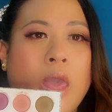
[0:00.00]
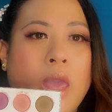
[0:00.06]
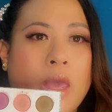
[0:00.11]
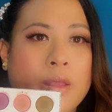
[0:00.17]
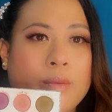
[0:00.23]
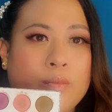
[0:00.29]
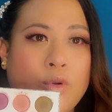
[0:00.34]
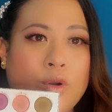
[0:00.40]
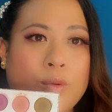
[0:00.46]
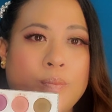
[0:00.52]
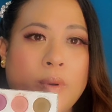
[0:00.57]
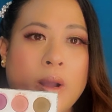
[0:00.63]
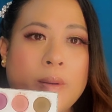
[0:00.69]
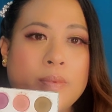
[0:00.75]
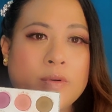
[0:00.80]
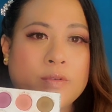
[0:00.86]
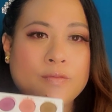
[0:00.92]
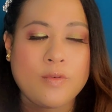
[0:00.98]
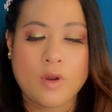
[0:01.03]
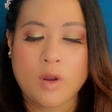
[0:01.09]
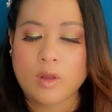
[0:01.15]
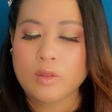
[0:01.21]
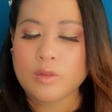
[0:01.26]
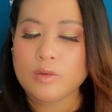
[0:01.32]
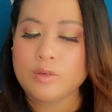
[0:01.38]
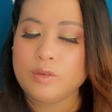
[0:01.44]
and more pop of
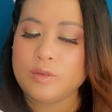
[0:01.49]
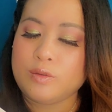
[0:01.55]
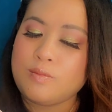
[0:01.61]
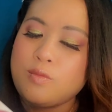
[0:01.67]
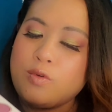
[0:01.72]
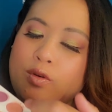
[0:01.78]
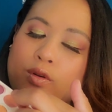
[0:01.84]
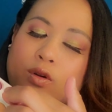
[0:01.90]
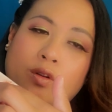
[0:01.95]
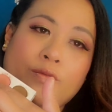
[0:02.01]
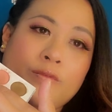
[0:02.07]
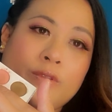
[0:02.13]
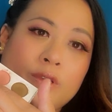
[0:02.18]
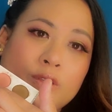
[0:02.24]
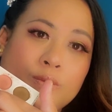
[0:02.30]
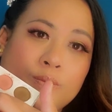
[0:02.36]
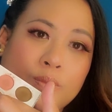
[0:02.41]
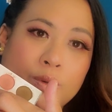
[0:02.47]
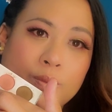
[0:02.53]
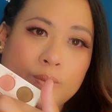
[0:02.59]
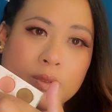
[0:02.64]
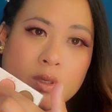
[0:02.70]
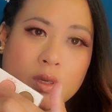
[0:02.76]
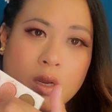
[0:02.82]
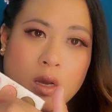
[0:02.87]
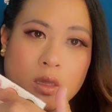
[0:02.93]
colors, more of this
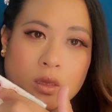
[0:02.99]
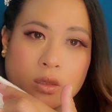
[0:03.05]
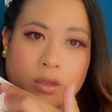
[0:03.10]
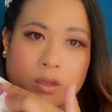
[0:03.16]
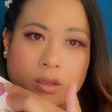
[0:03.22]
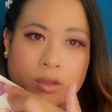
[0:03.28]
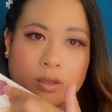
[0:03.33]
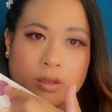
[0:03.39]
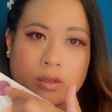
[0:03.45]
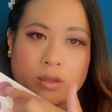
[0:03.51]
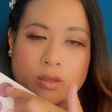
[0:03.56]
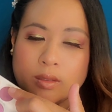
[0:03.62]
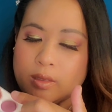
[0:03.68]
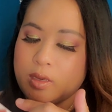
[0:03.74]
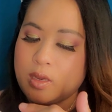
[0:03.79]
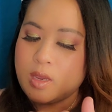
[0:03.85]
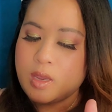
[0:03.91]
purple colors